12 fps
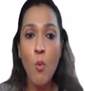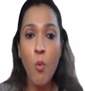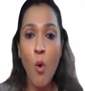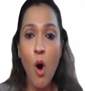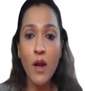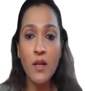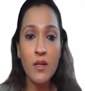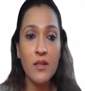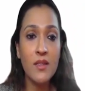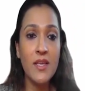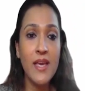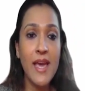what
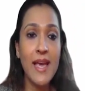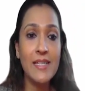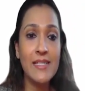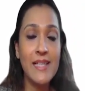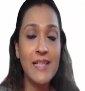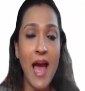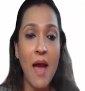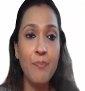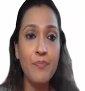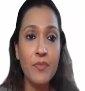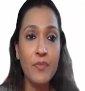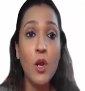the
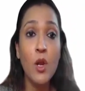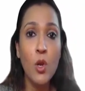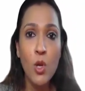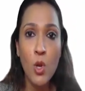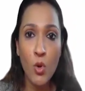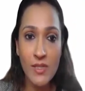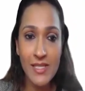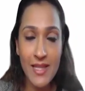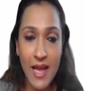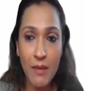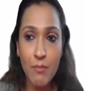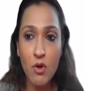exam looks
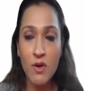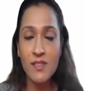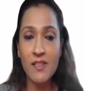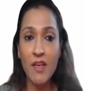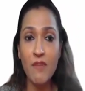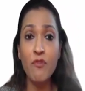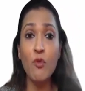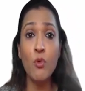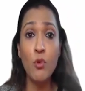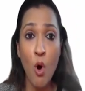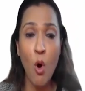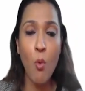like. Because if
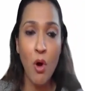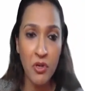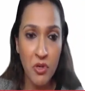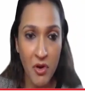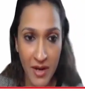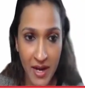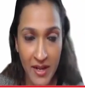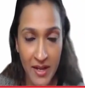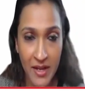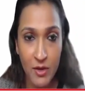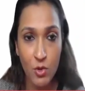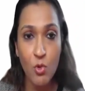you know what you're
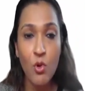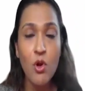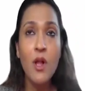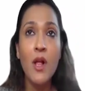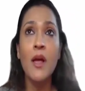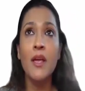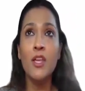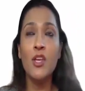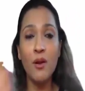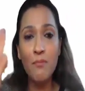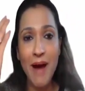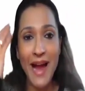heading into,
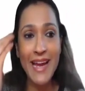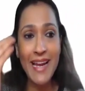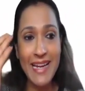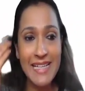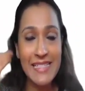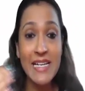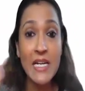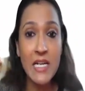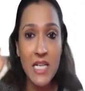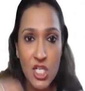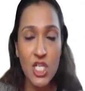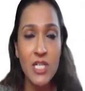your mind is
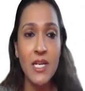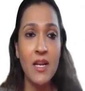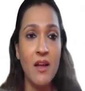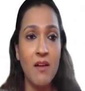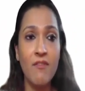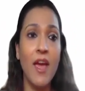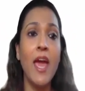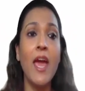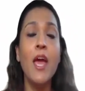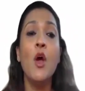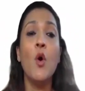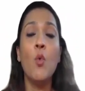conditioned in a
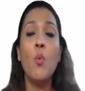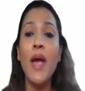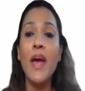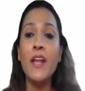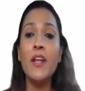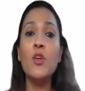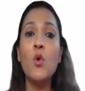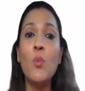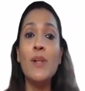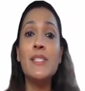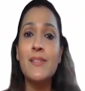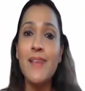way wherein you
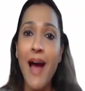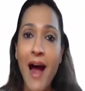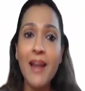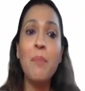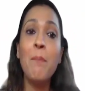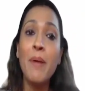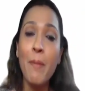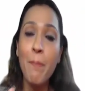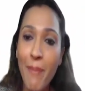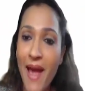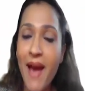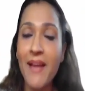will start
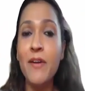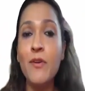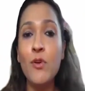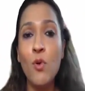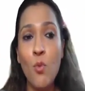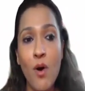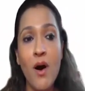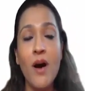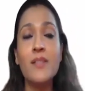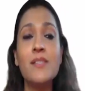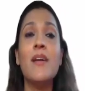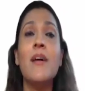preparing
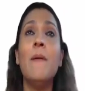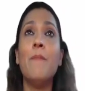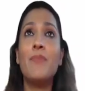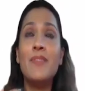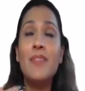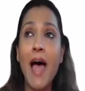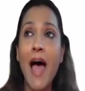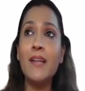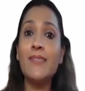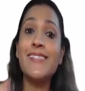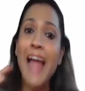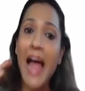towards
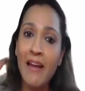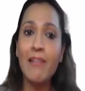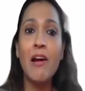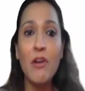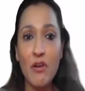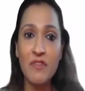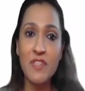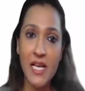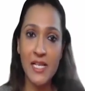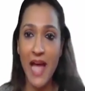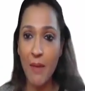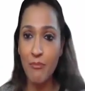that standard of the
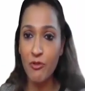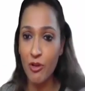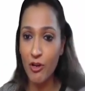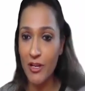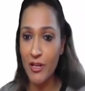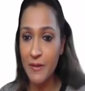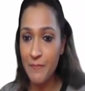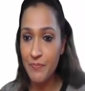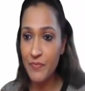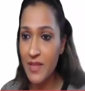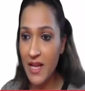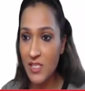exam, really.
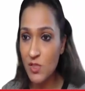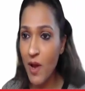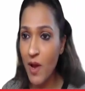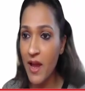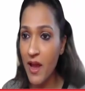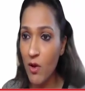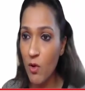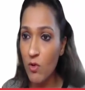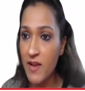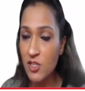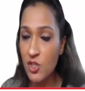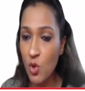That's why I
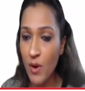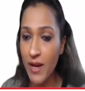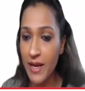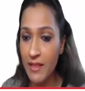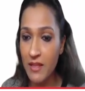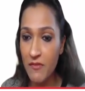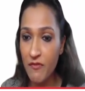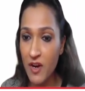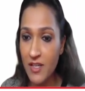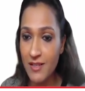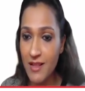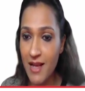always show it in the
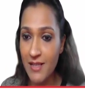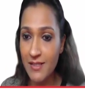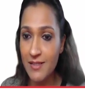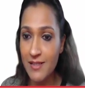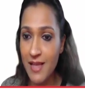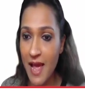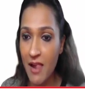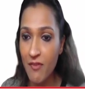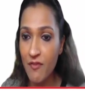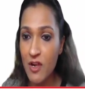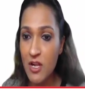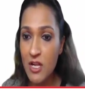first class
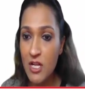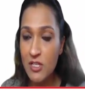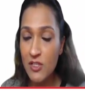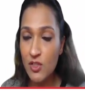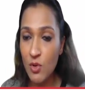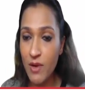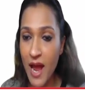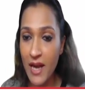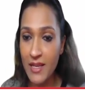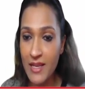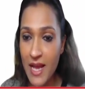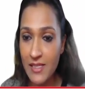itself, so
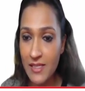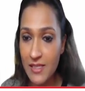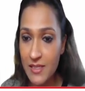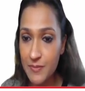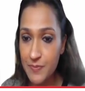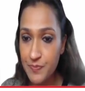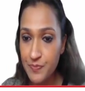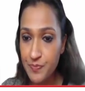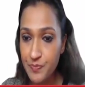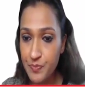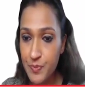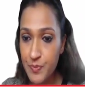that, yes,
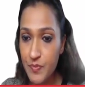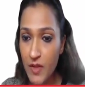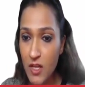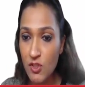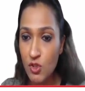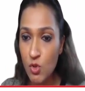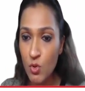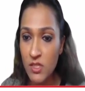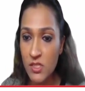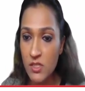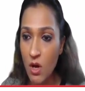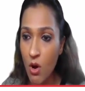
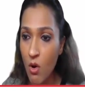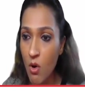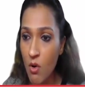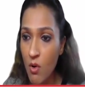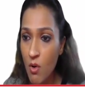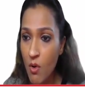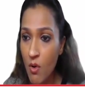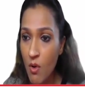students know